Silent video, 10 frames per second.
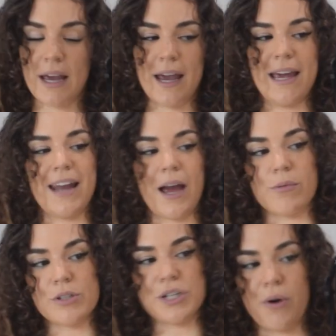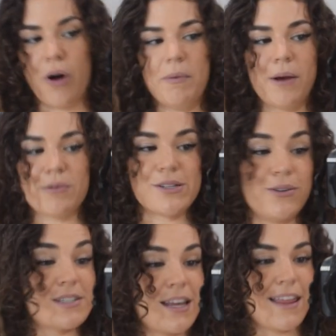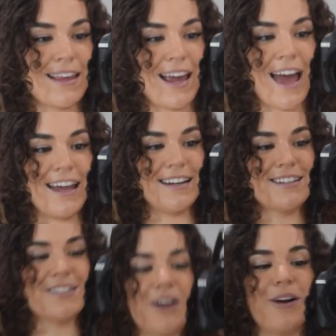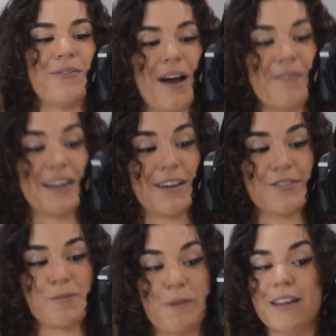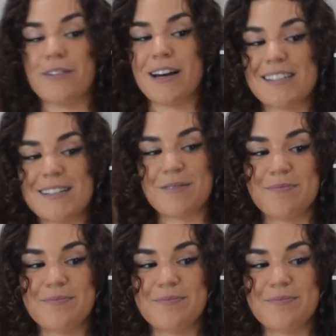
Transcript: and I will show all my results in the end. So I'm going to go spray the rest.